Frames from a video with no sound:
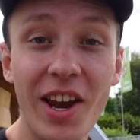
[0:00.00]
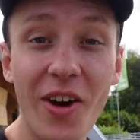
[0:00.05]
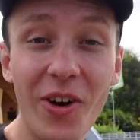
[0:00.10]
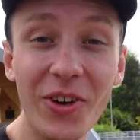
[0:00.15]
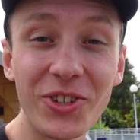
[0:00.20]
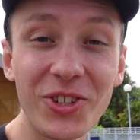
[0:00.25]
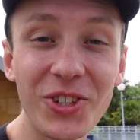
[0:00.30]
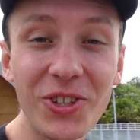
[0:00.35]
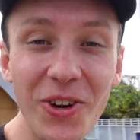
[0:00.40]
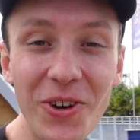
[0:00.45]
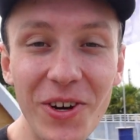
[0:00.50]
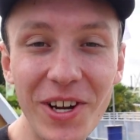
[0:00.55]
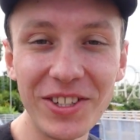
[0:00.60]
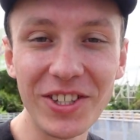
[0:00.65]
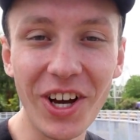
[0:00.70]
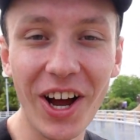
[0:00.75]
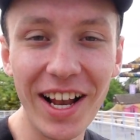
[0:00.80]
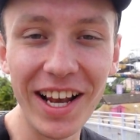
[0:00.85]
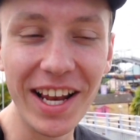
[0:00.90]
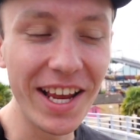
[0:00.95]
Now, as soon as
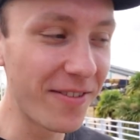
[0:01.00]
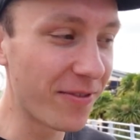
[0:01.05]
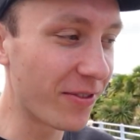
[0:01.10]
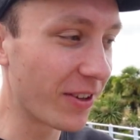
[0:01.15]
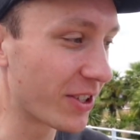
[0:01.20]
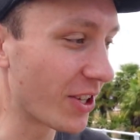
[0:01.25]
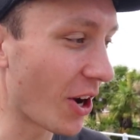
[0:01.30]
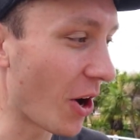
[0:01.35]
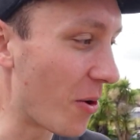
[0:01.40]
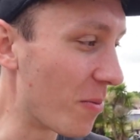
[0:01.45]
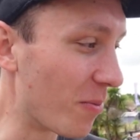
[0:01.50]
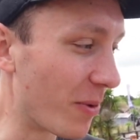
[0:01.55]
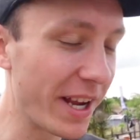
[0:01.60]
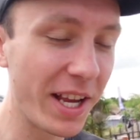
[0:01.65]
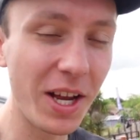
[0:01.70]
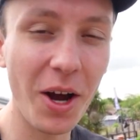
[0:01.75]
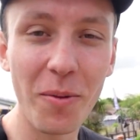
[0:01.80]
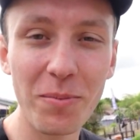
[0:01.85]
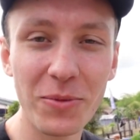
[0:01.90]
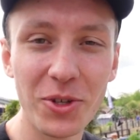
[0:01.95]
I leave the dome, we
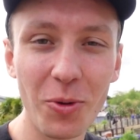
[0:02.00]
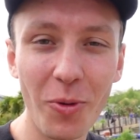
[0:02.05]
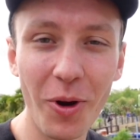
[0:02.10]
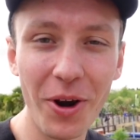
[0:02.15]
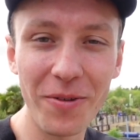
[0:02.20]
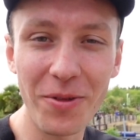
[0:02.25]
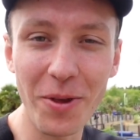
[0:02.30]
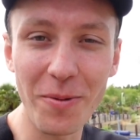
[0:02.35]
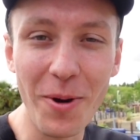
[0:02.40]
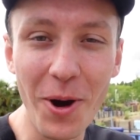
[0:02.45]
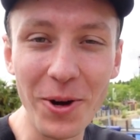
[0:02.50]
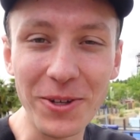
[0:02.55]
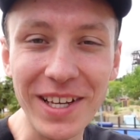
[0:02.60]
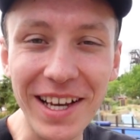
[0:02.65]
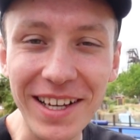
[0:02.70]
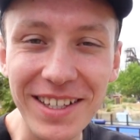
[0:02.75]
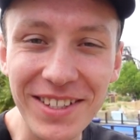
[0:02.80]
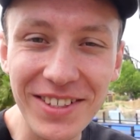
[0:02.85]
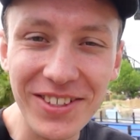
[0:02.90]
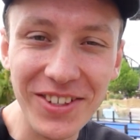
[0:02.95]
come to one of the most
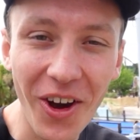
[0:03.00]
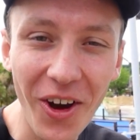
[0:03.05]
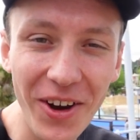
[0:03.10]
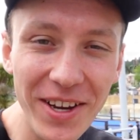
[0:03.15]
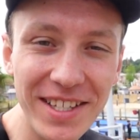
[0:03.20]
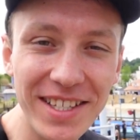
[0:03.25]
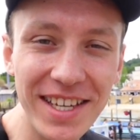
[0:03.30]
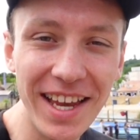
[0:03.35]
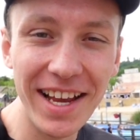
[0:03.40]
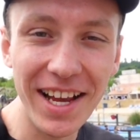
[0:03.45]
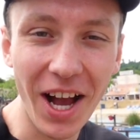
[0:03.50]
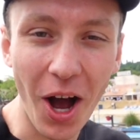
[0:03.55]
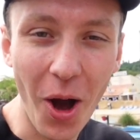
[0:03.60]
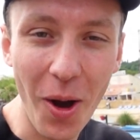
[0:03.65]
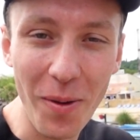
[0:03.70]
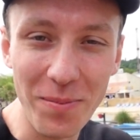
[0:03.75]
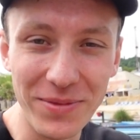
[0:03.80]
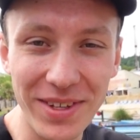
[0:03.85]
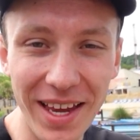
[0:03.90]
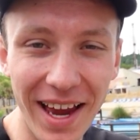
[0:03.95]
exciting
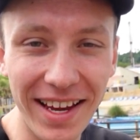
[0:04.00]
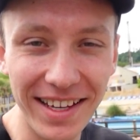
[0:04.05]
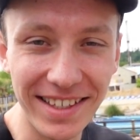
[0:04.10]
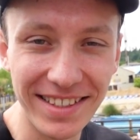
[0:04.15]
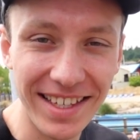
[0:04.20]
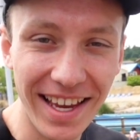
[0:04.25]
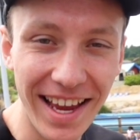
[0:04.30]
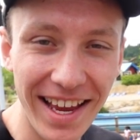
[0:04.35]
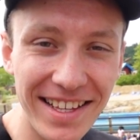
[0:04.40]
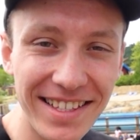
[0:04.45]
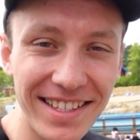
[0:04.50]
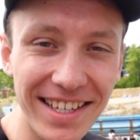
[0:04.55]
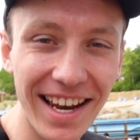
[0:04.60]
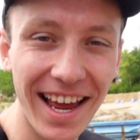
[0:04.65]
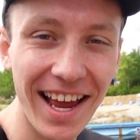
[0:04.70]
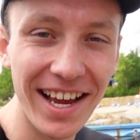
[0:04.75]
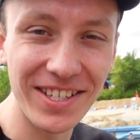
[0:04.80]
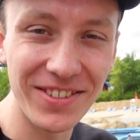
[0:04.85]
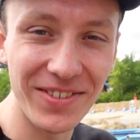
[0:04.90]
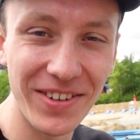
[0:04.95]
updates in
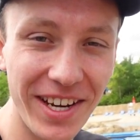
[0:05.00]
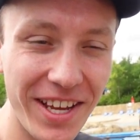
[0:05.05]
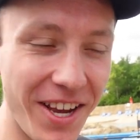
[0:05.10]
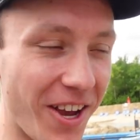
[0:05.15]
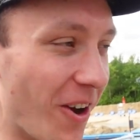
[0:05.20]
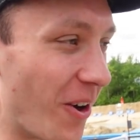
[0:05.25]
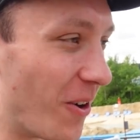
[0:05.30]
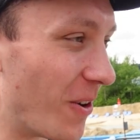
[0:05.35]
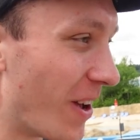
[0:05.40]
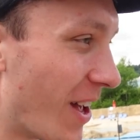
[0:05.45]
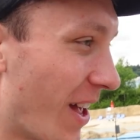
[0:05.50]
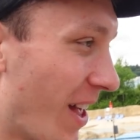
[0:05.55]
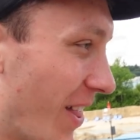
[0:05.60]
today's video.